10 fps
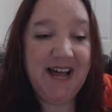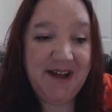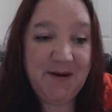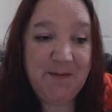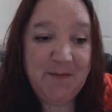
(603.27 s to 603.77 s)

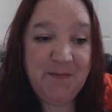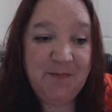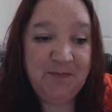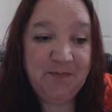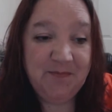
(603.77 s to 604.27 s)
Um,
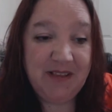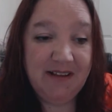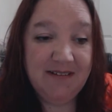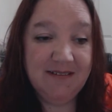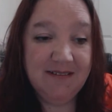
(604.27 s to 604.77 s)

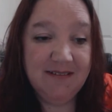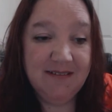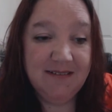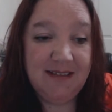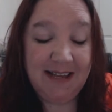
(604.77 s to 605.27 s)

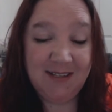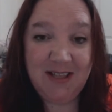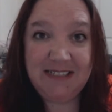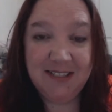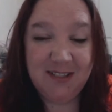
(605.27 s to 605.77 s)
yeah, so
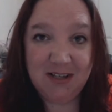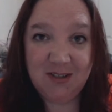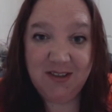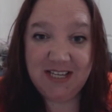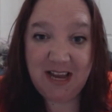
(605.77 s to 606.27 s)
that's the
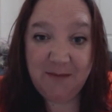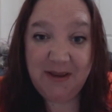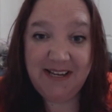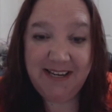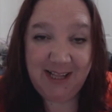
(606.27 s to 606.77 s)
socks all the
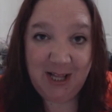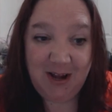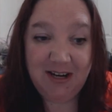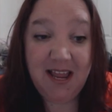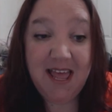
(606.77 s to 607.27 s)
time knit
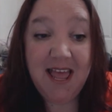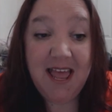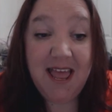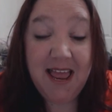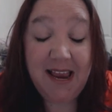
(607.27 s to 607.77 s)
along.
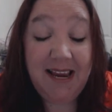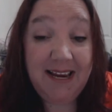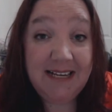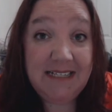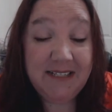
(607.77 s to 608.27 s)

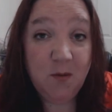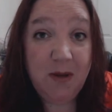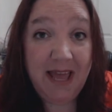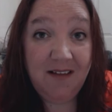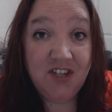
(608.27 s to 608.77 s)
And
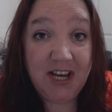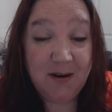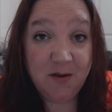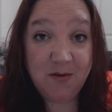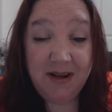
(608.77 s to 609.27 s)
we have
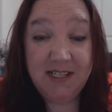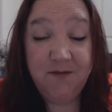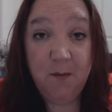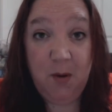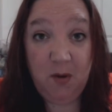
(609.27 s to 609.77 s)
chatter threads
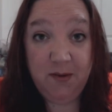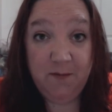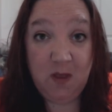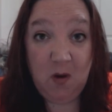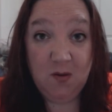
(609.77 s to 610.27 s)
for both of
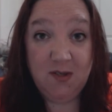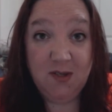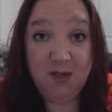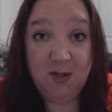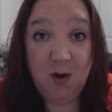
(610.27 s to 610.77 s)
those.
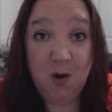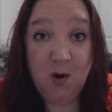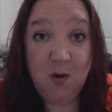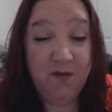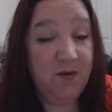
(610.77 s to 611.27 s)

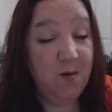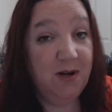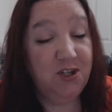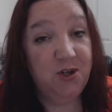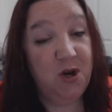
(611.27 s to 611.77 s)
So if you
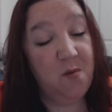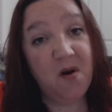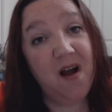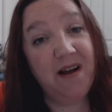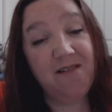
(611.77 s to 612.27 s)
want to show your
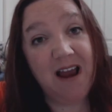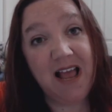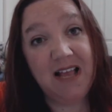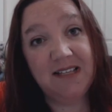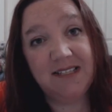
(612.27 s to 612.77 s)

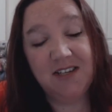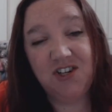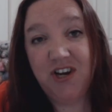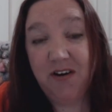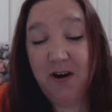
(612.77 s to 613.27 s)
progress,
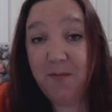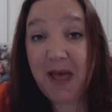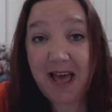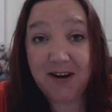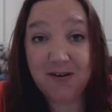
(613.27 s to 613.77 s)
share your
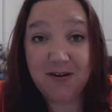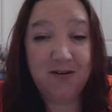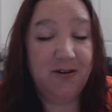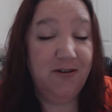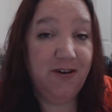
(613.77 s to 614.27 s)
pattern
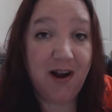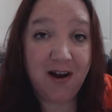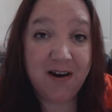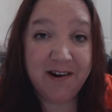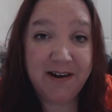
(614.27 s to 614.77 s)
or your
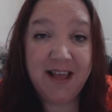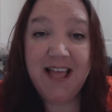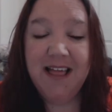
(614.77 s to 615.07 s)
yarn,